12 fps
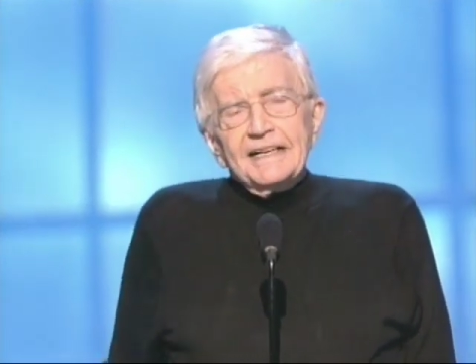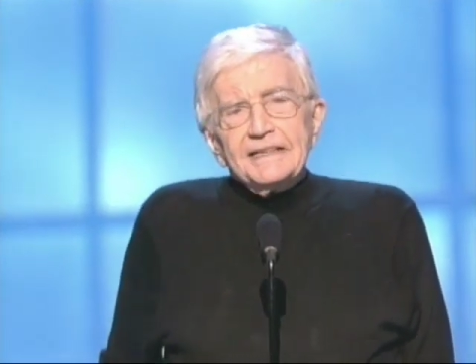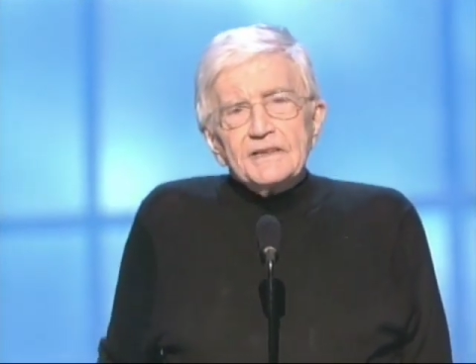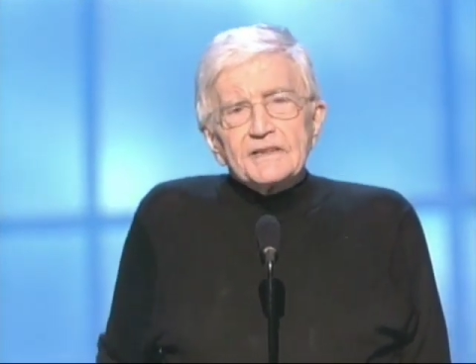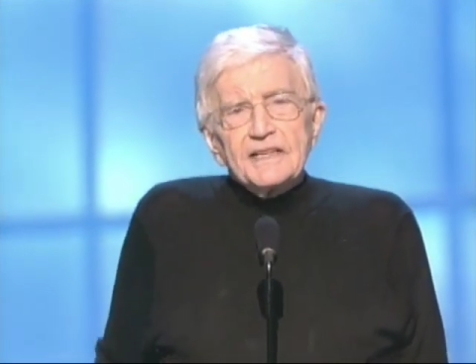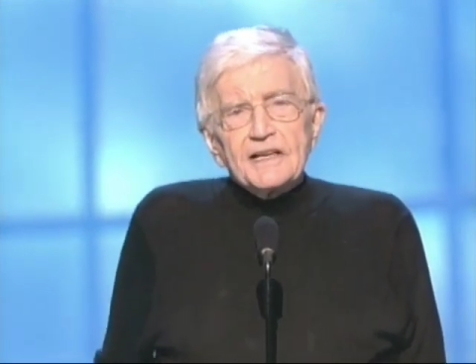
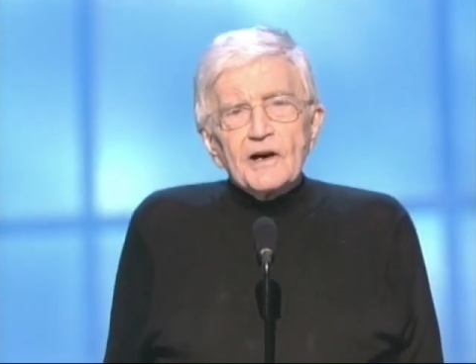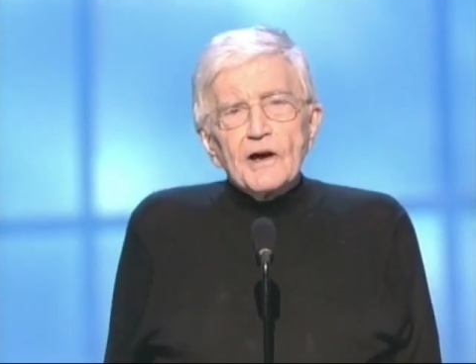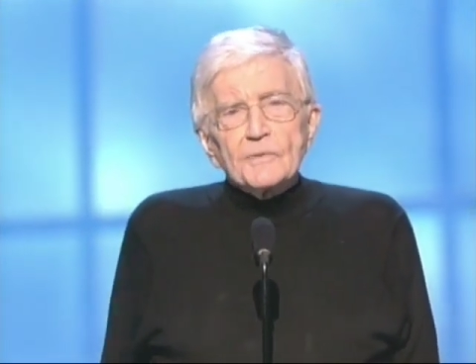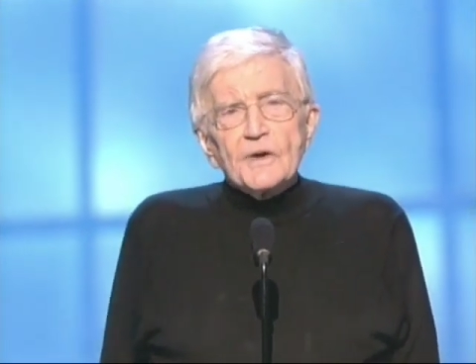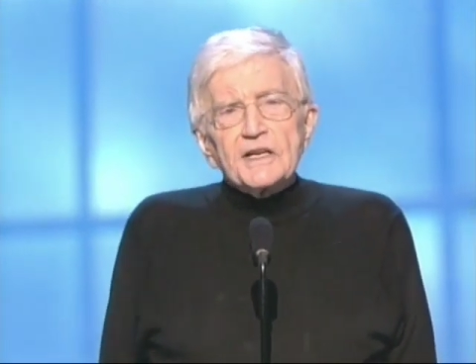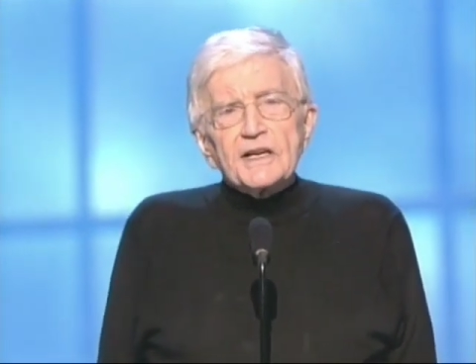You think
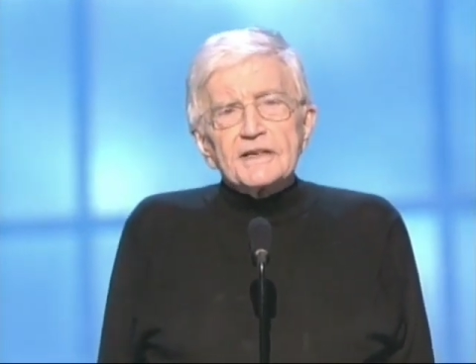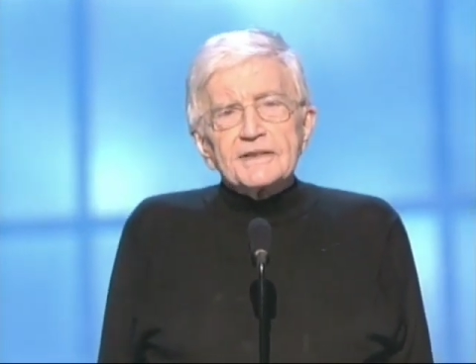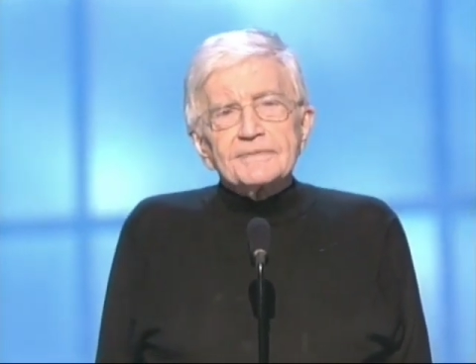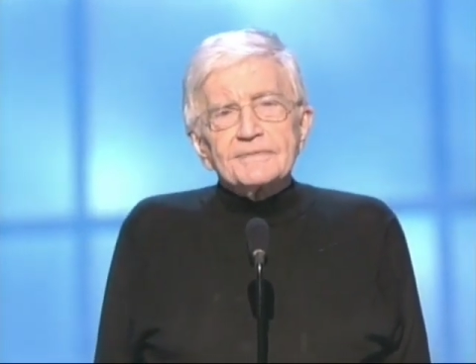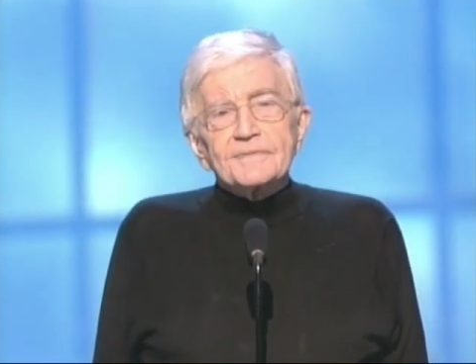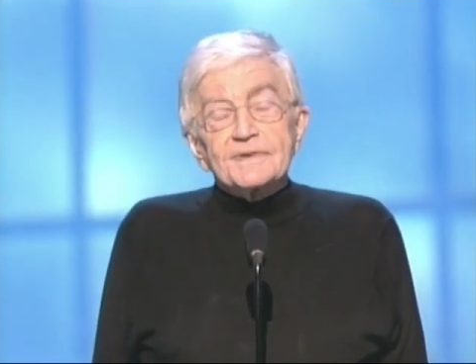Audrey
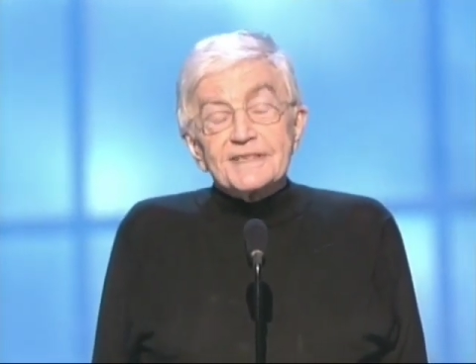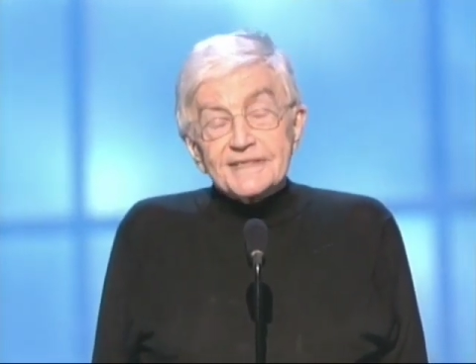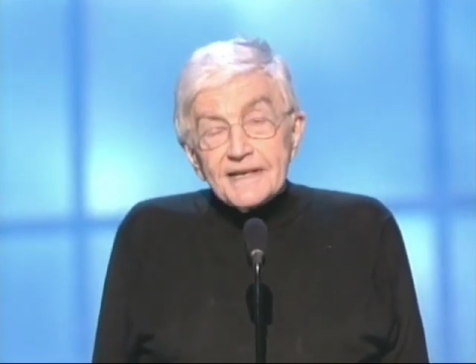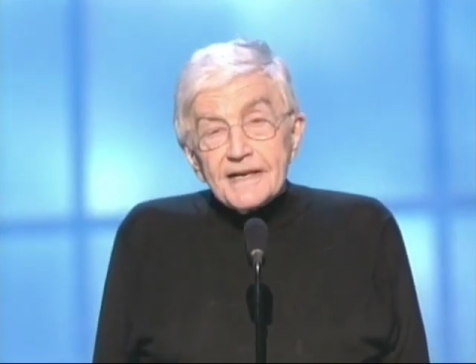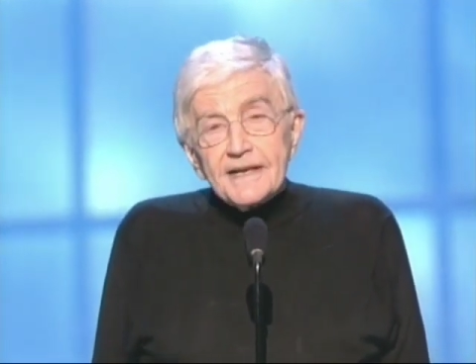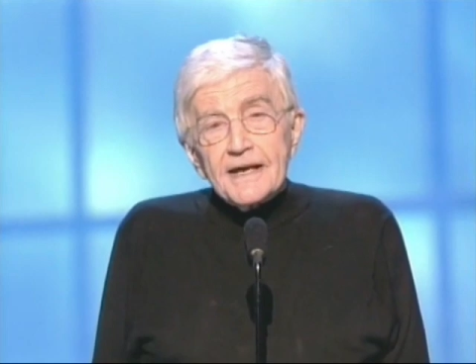can
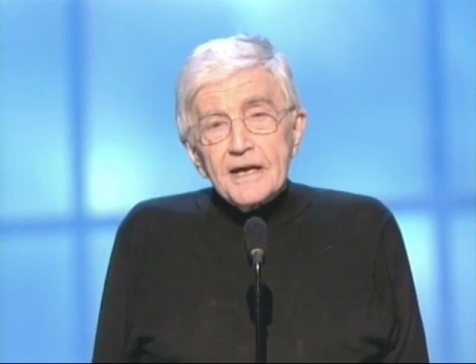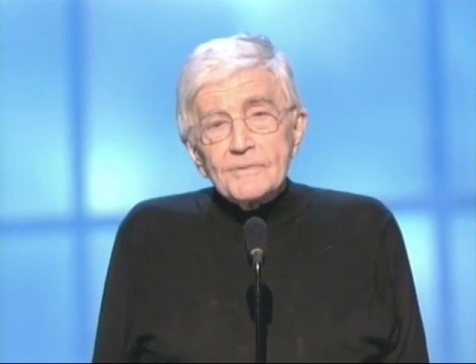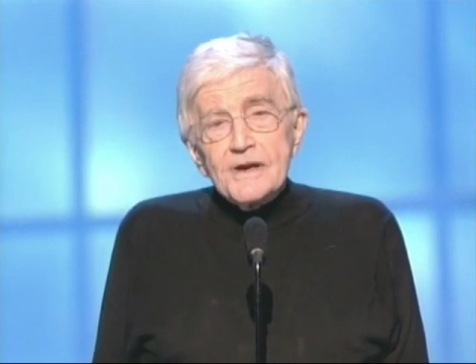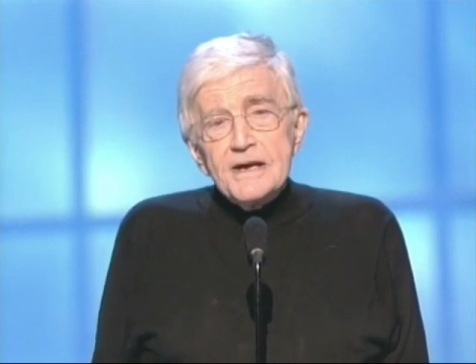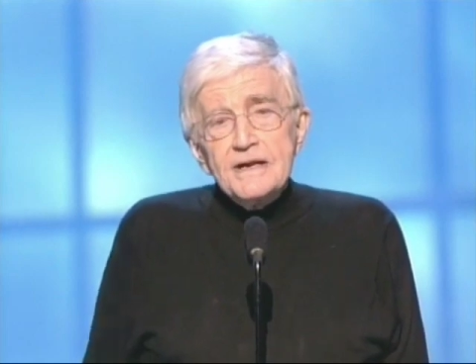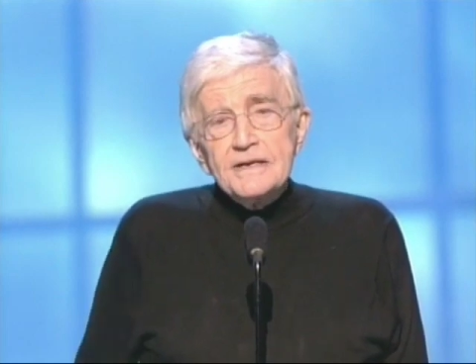sing it,
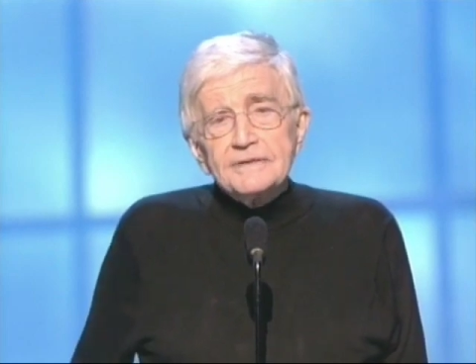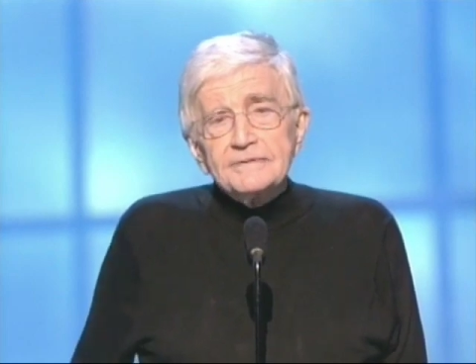Henry?